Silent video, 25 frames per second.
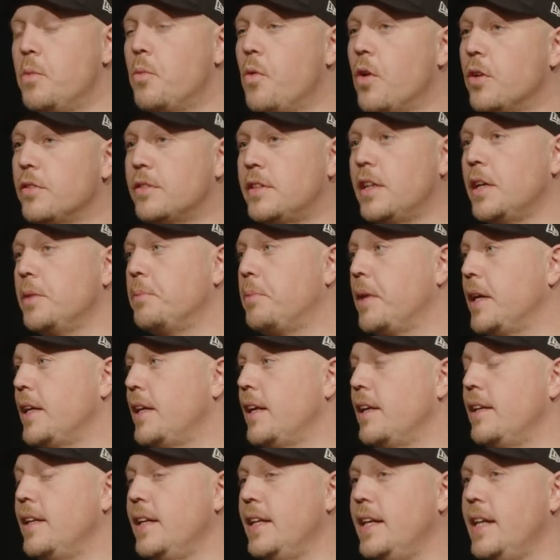wanted by
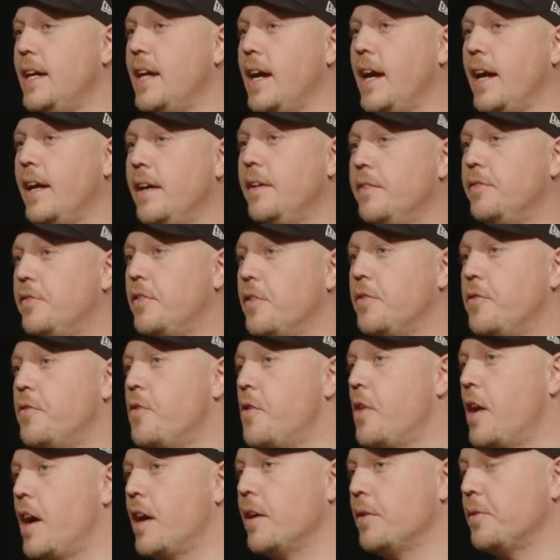the DEA for
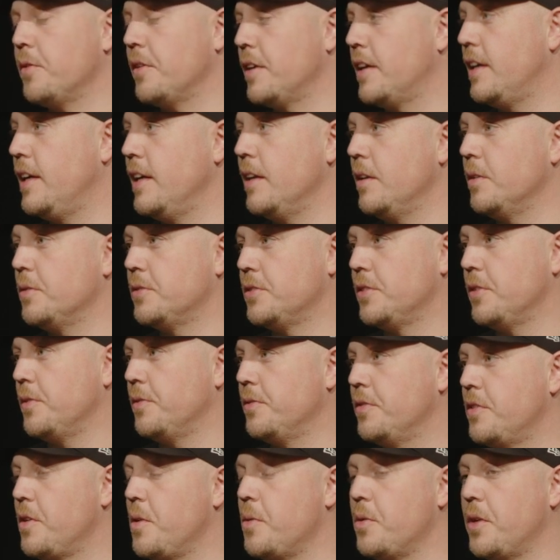400 kilos
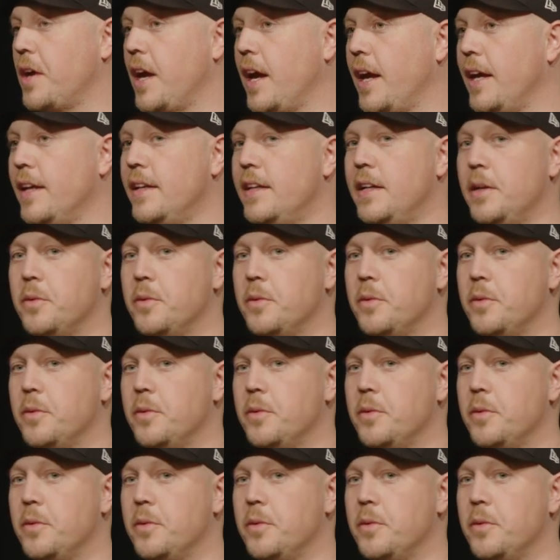of cocaine.